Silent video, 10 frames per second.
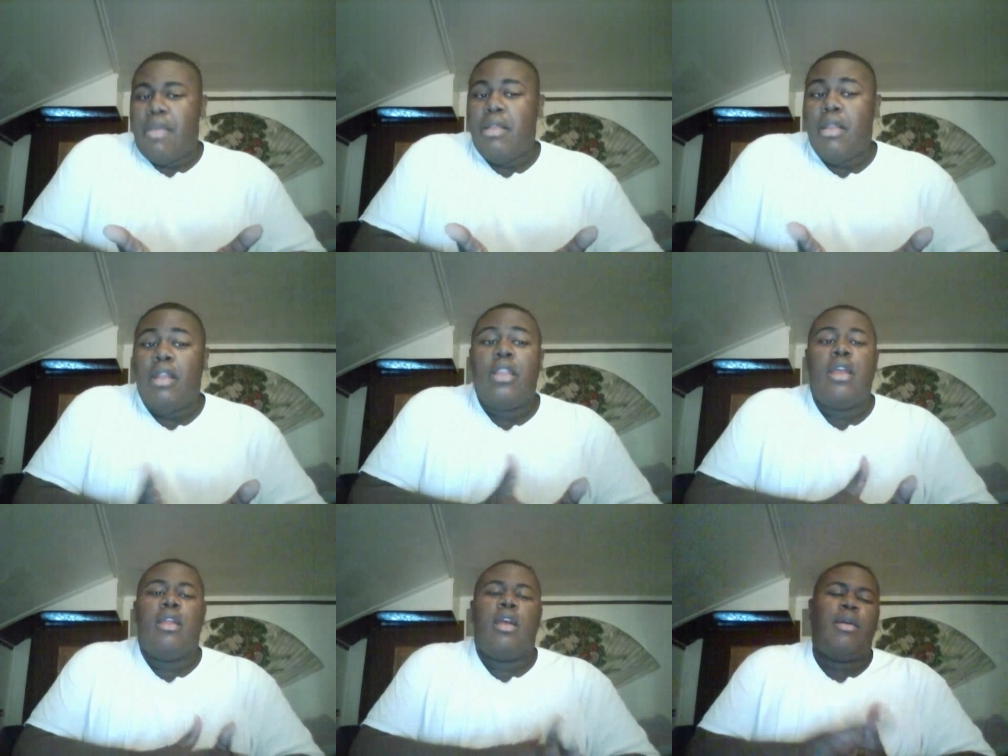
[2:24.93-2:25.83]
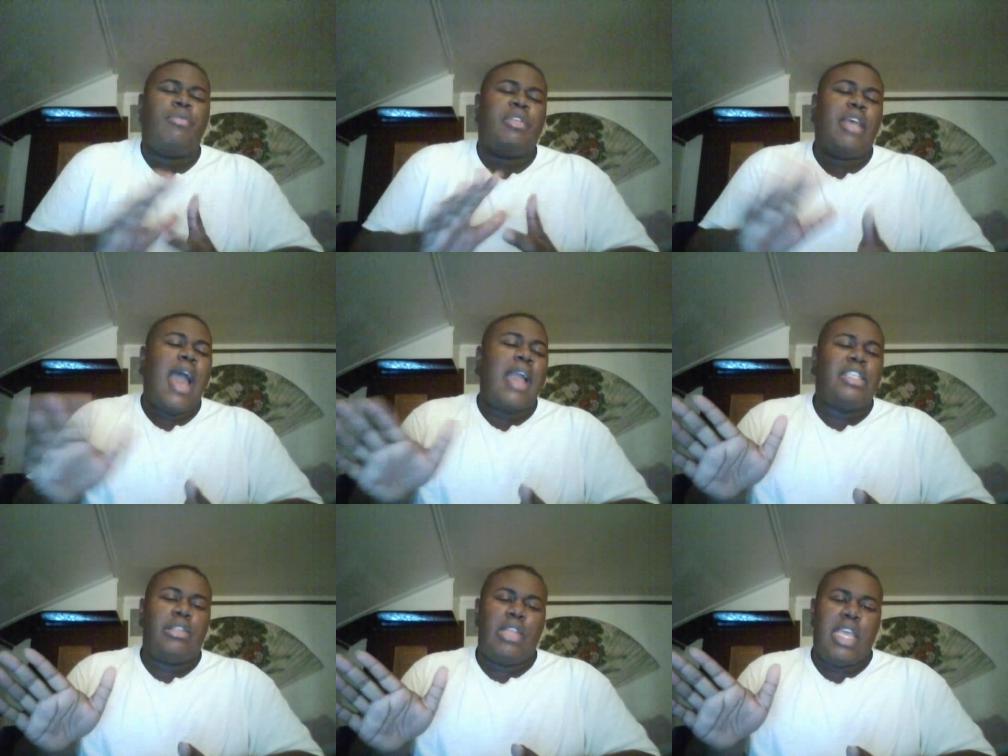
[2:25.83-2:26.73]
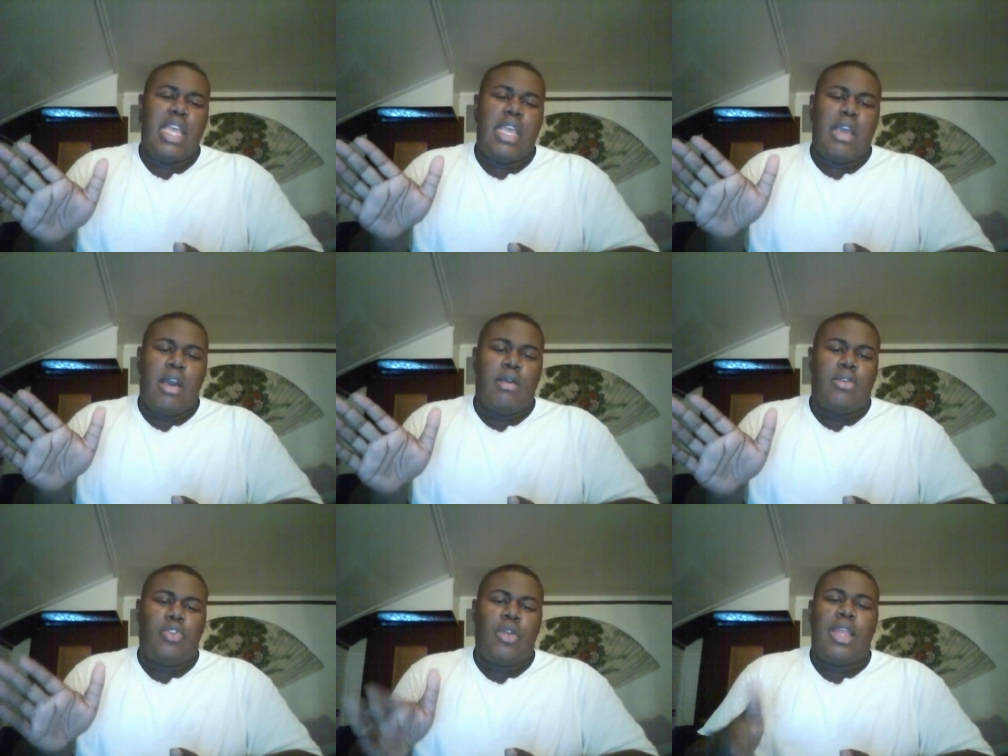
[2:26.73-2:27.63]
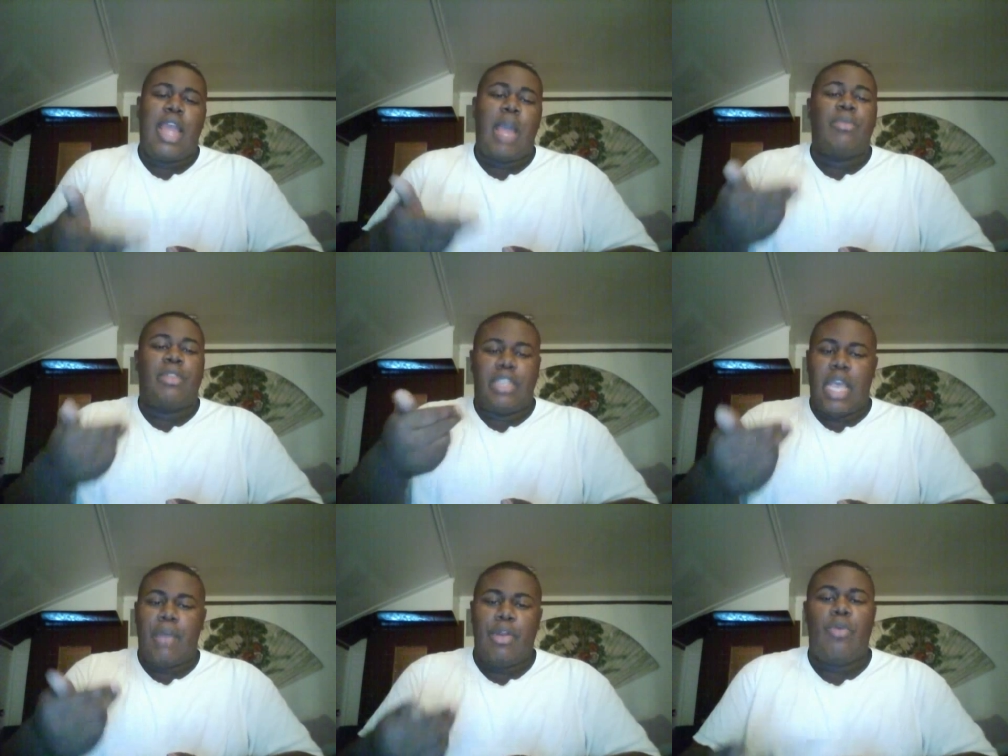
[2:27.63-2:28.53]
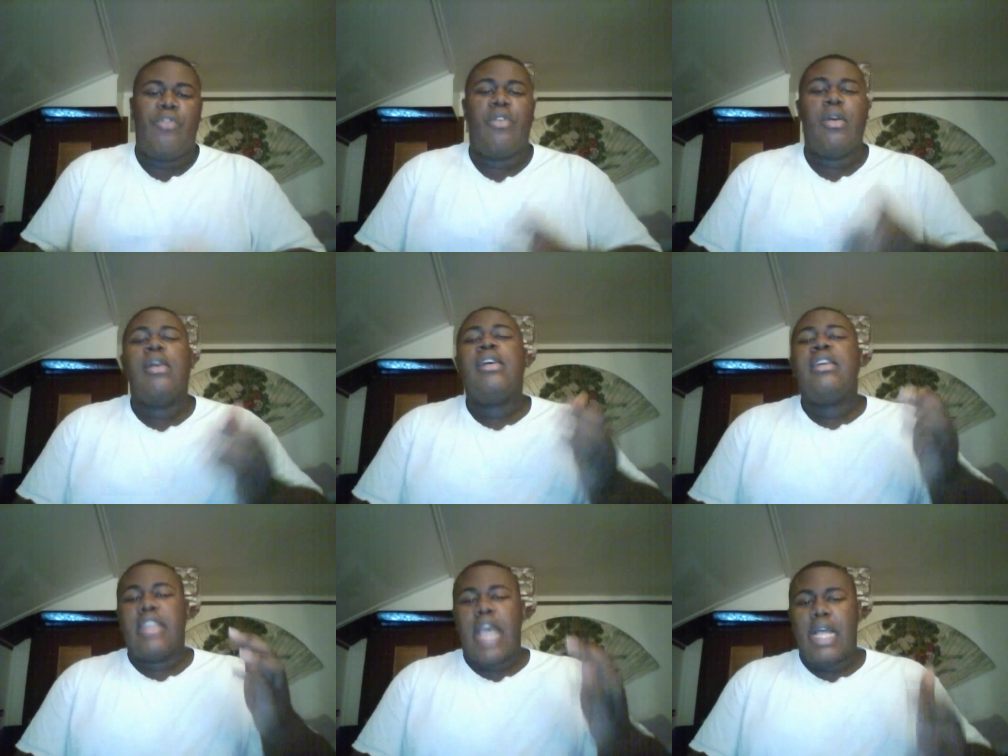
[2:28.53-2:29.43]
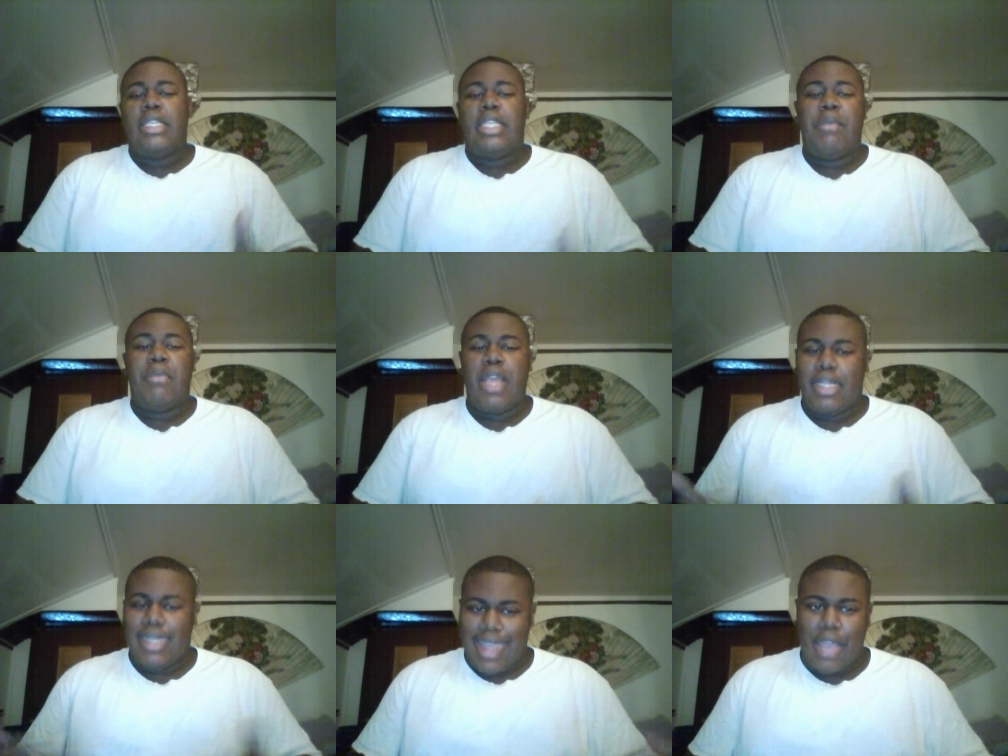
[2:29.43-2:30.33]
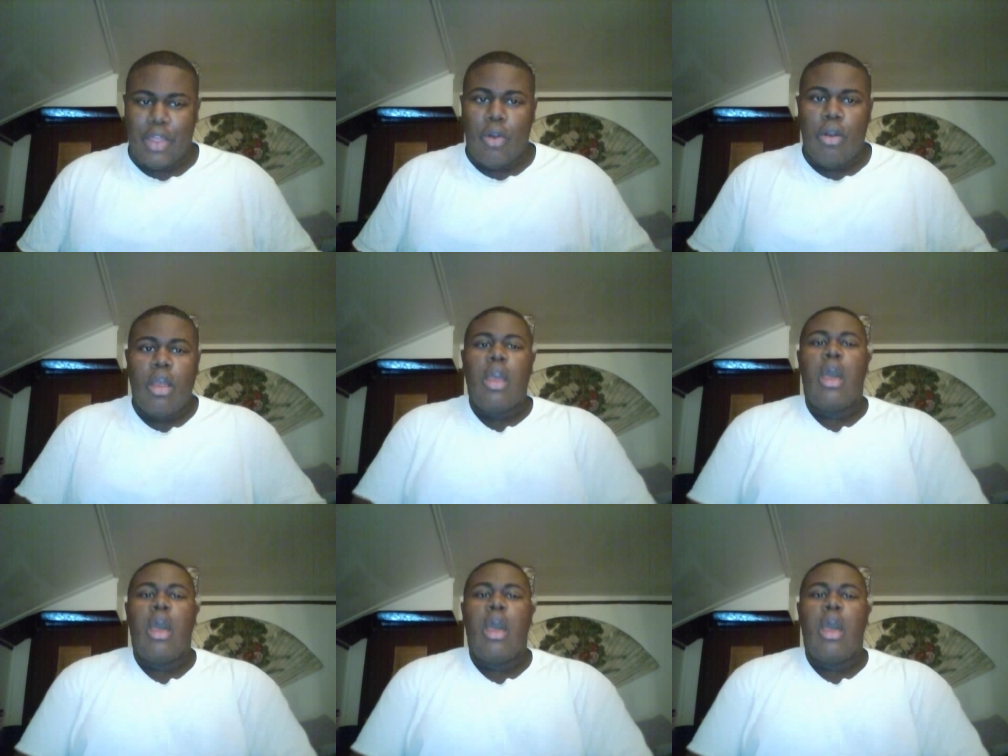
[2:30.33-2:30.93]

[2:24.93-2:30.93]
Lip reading: I mean, besides the storyline he had with Sam, you know, with Silas and Sam getting together,